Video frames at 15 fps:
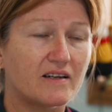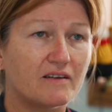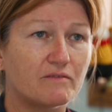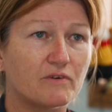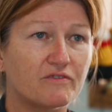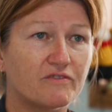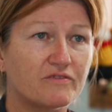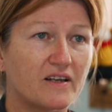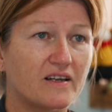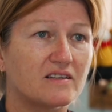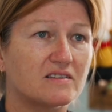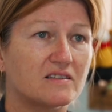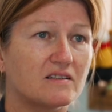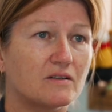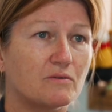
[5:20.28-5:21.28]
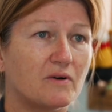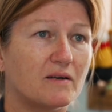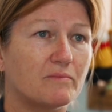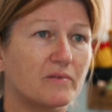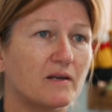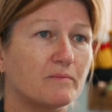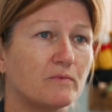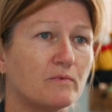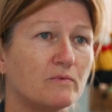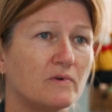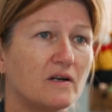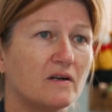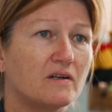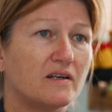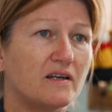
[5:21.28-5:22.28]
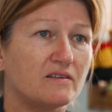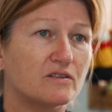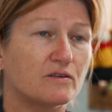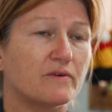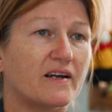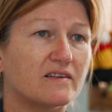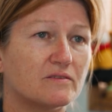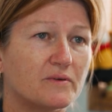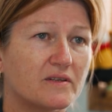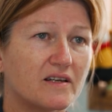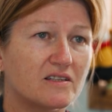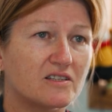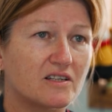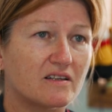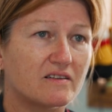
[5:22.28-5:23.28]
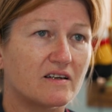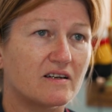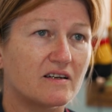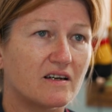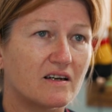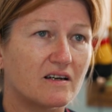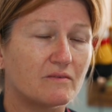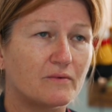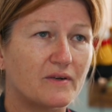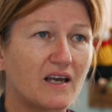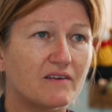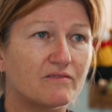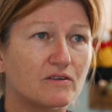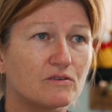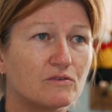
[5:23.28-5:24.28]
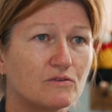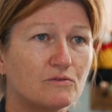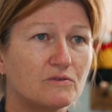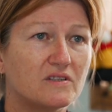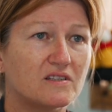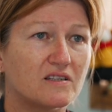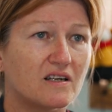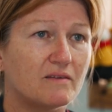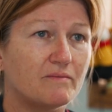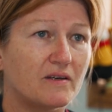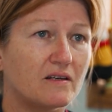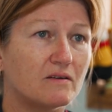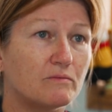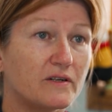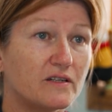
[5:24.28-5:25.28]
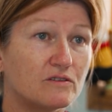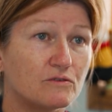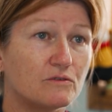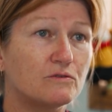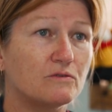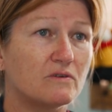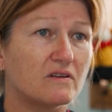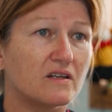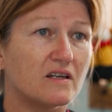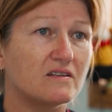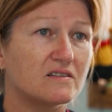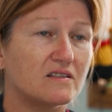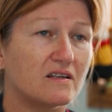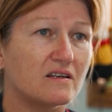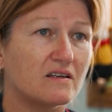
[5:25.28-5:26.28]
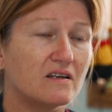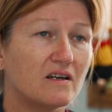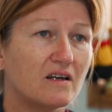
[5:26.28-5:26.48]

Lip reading: it reflects in the way people interact with each other. We have a good team here, we do good things here.